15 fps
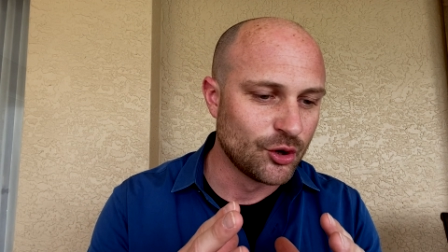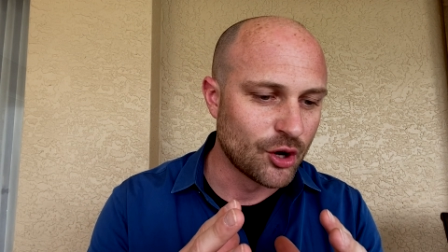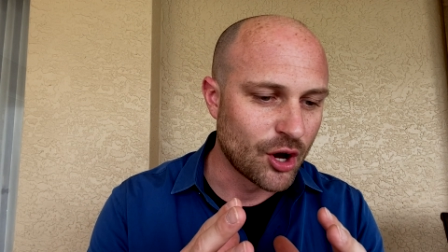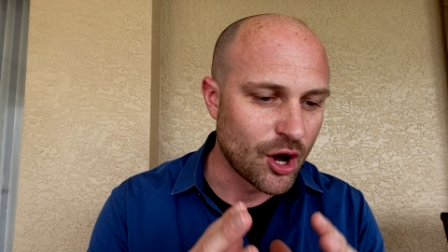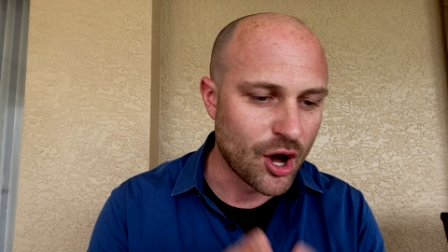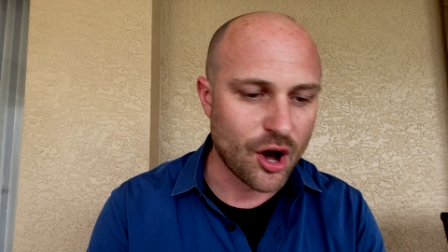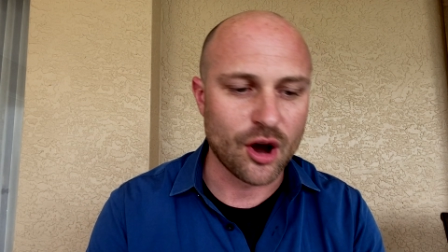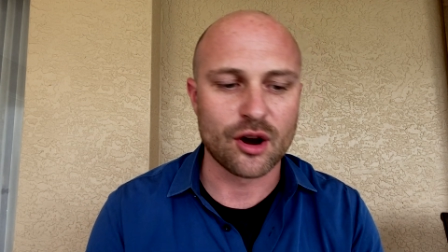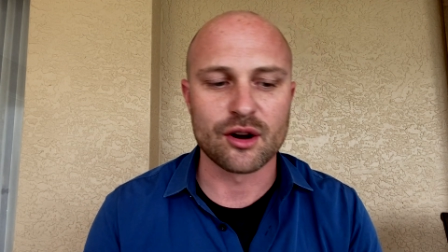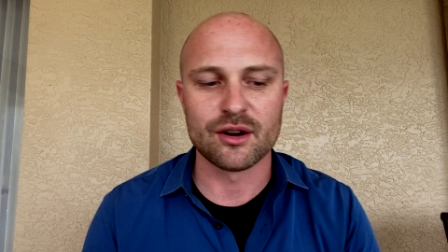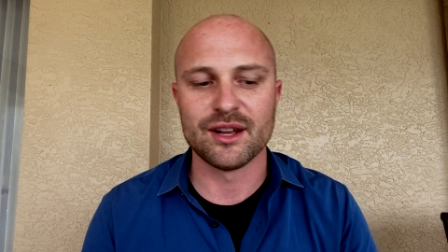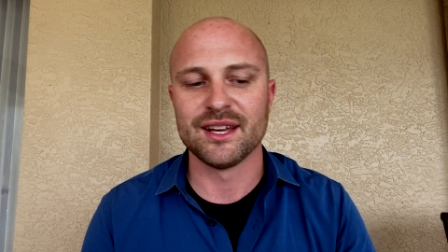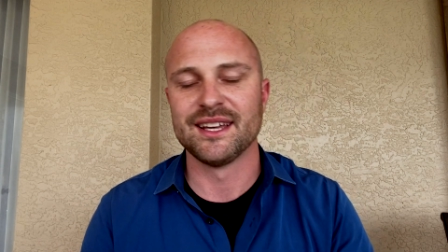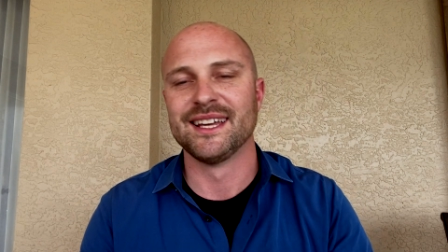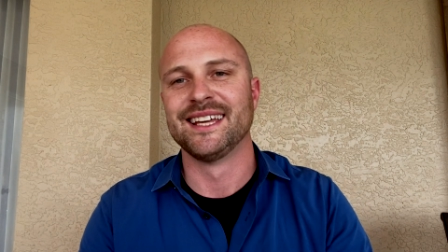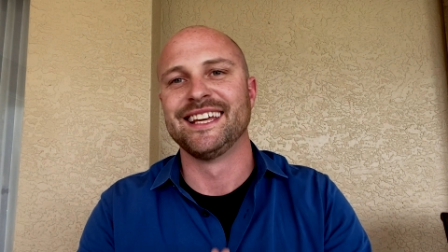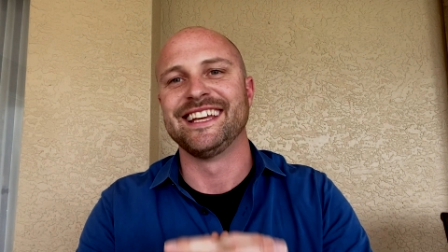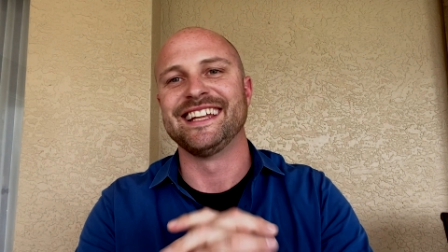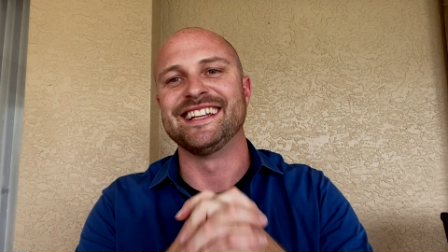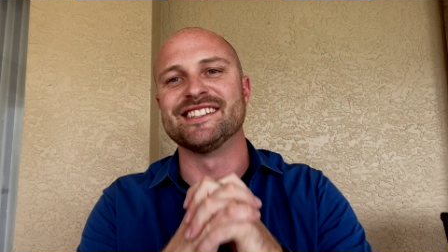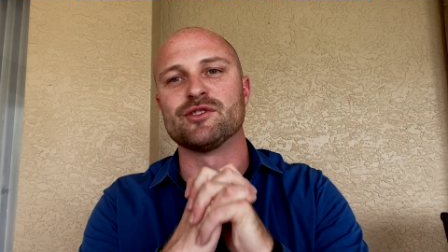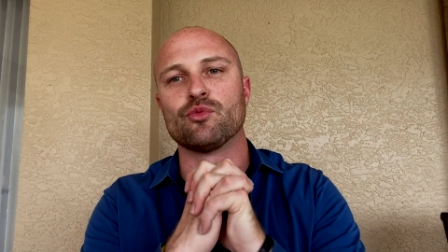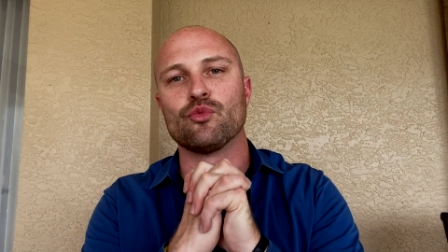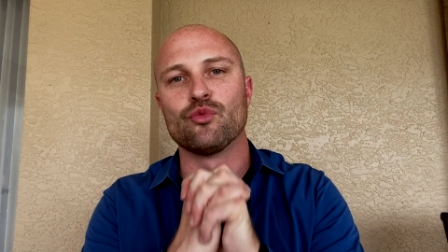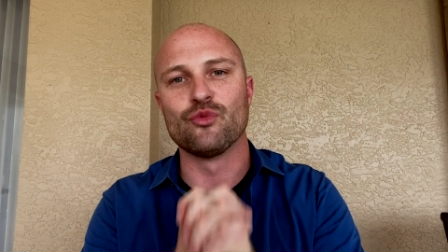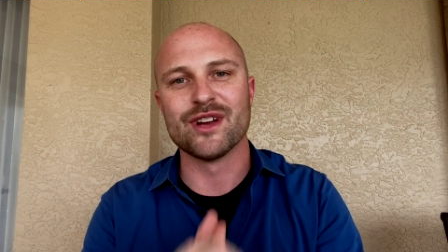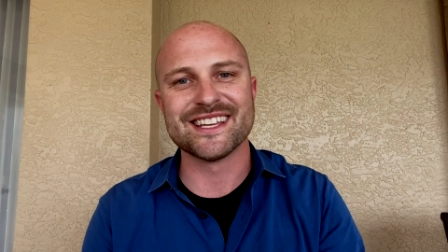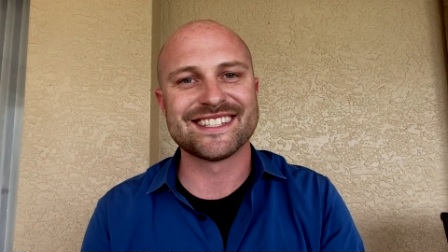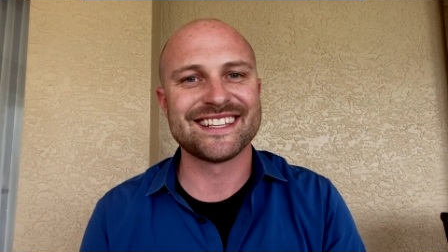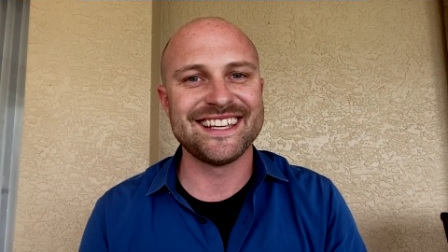hard, it is
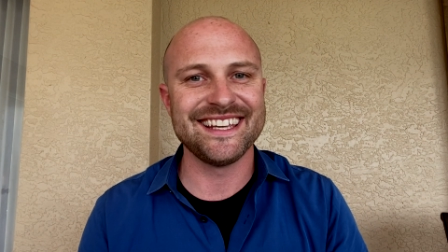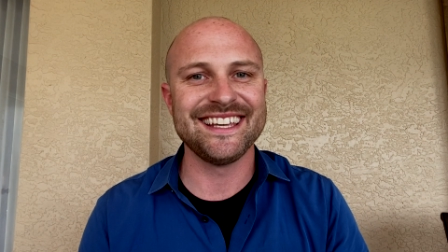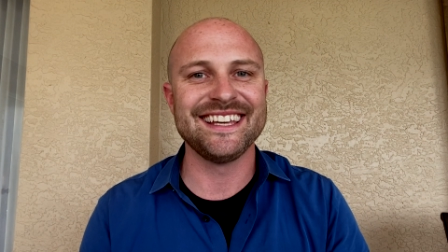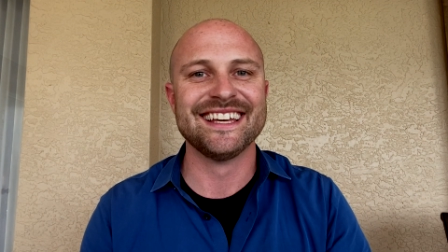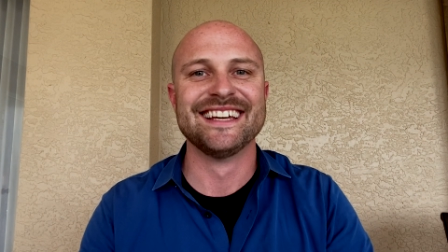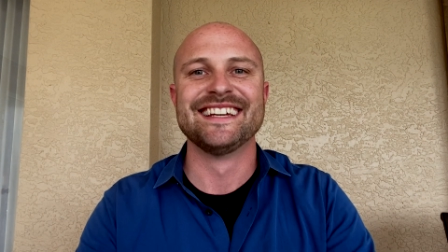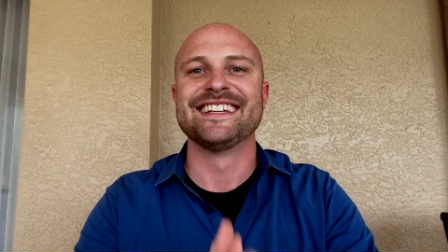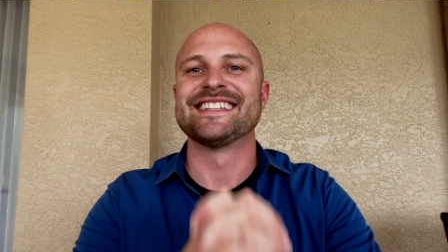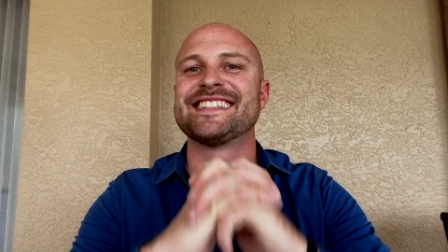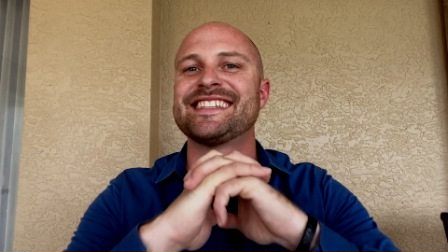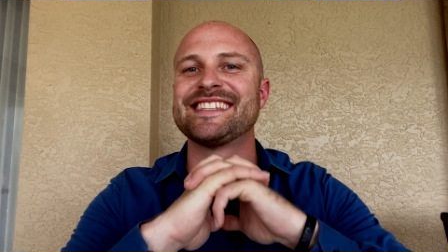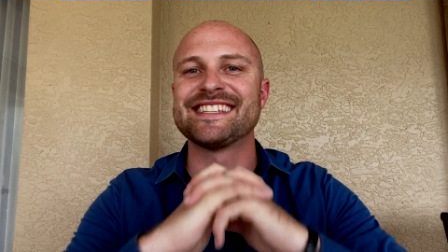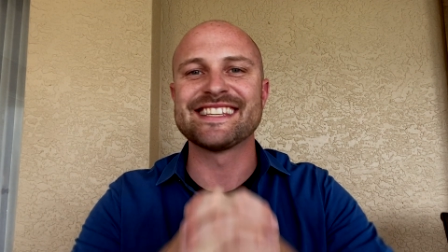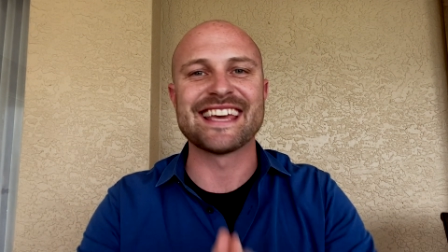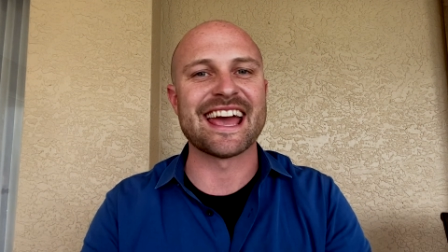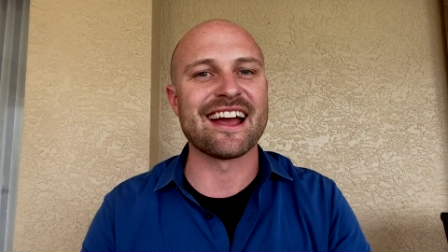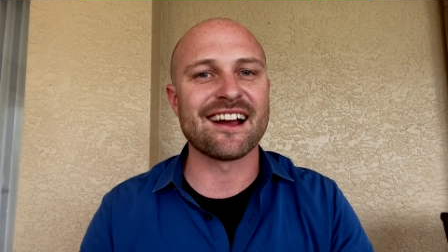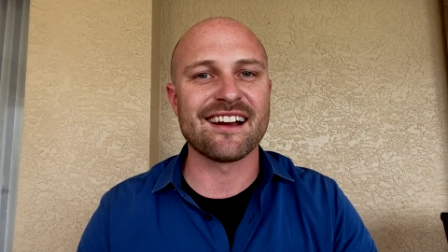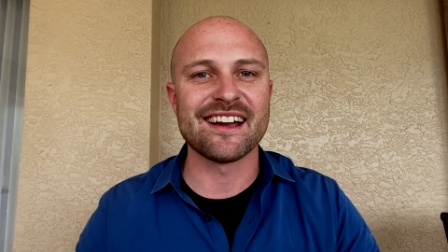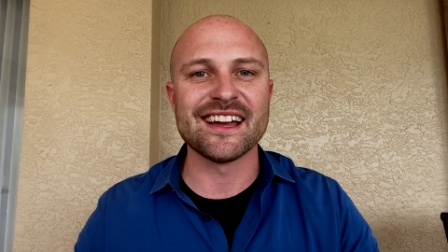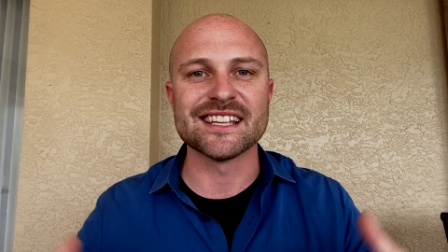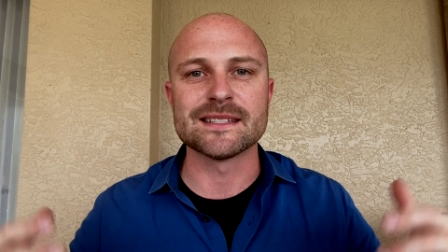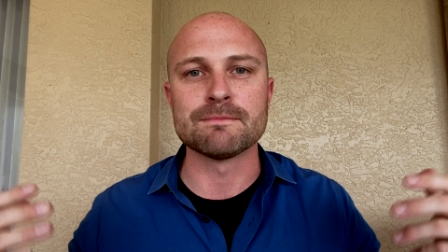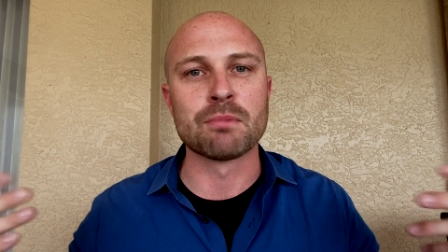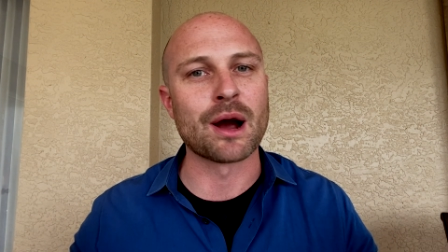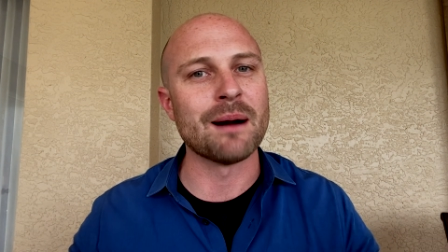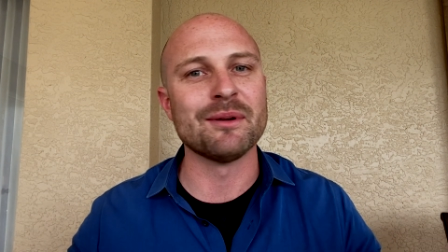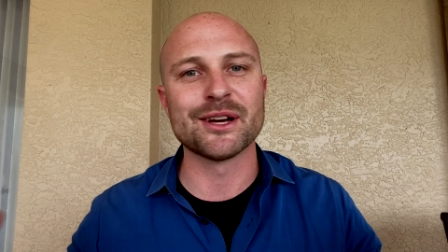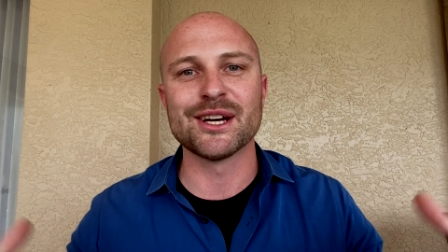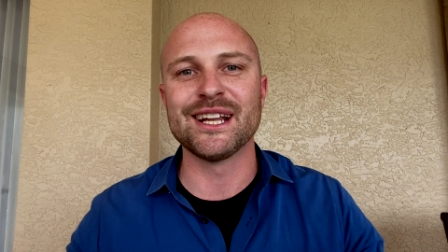risky, it's scary, it's
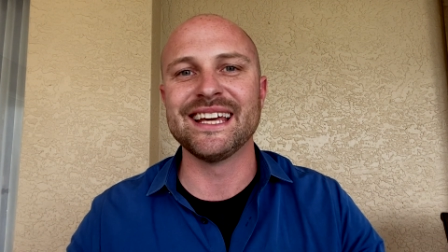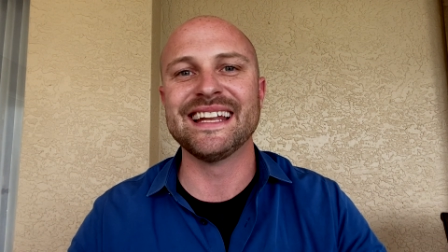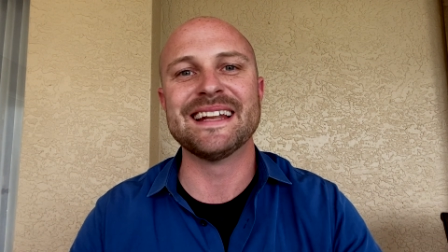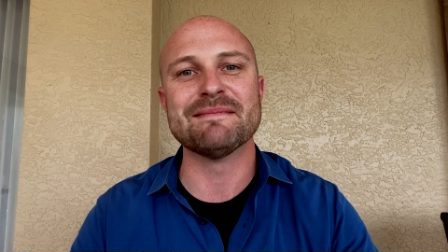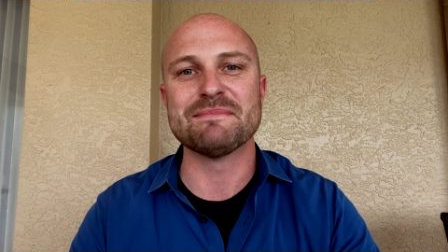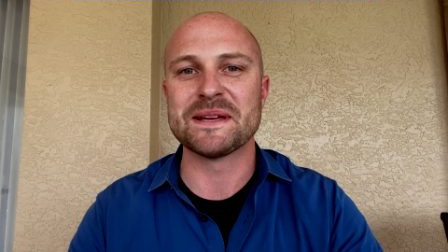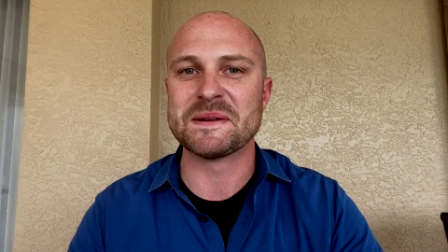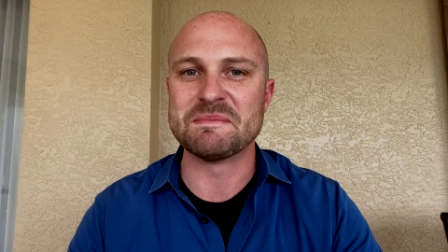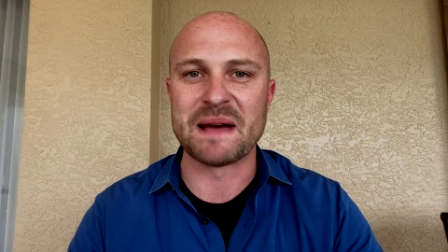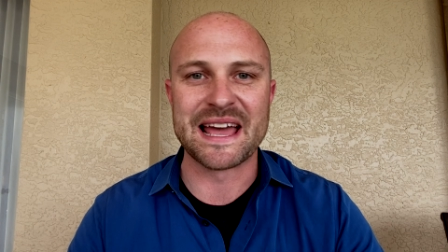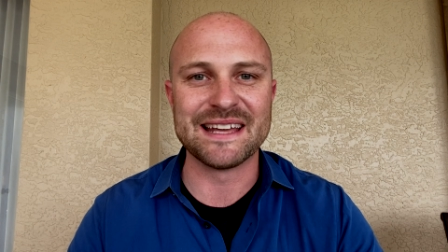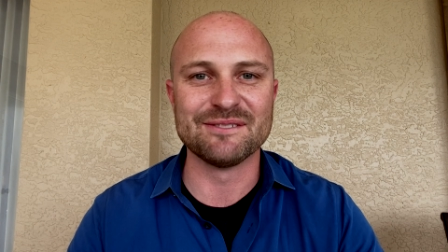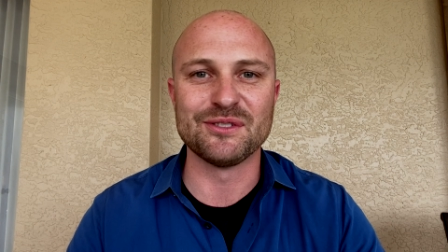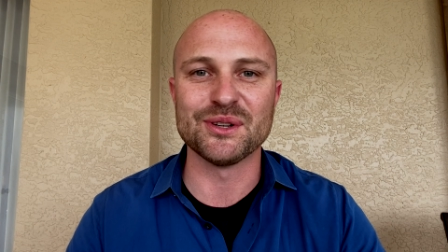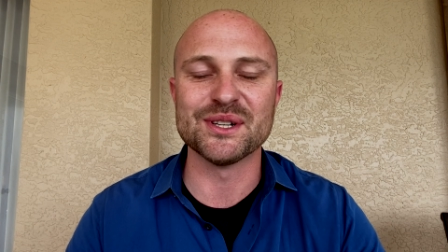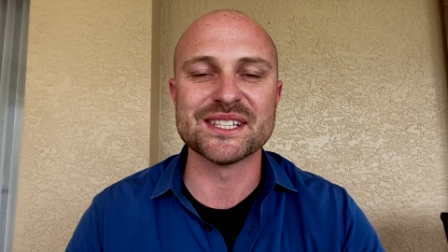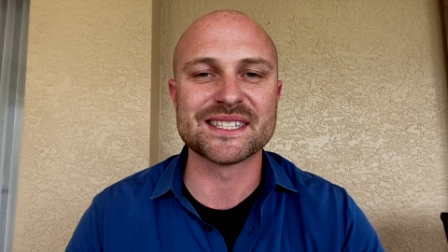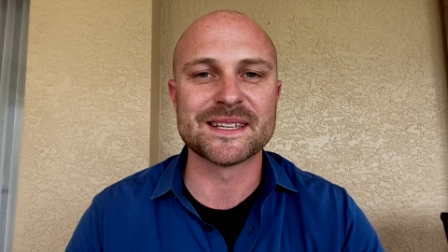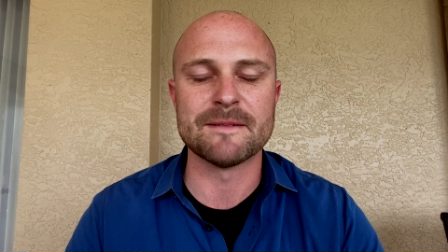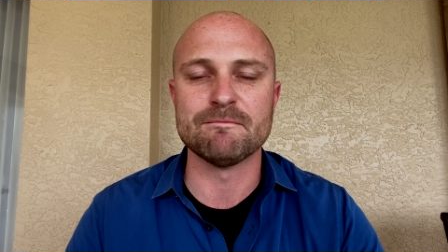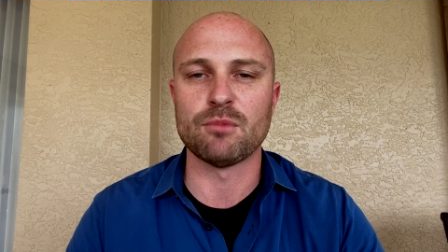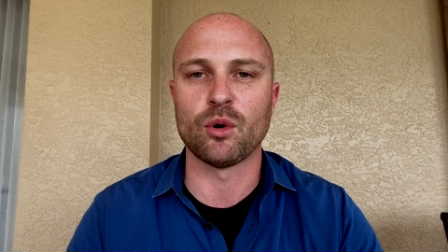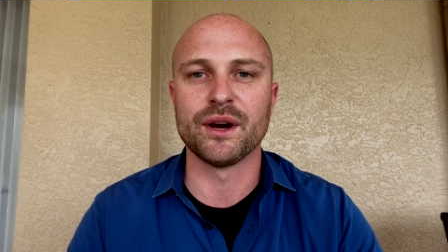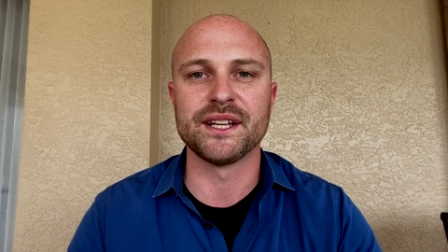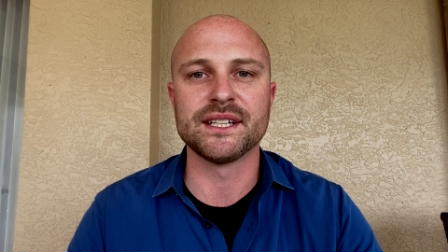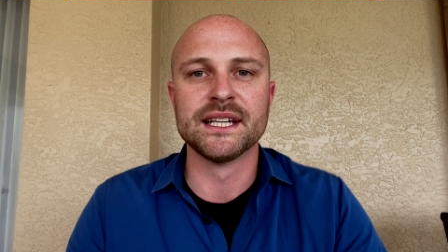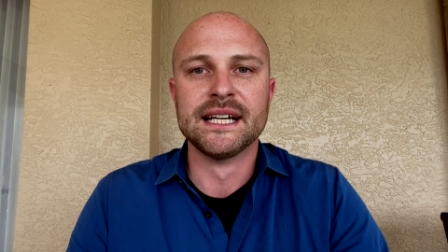probably gonna end up being painful at some point,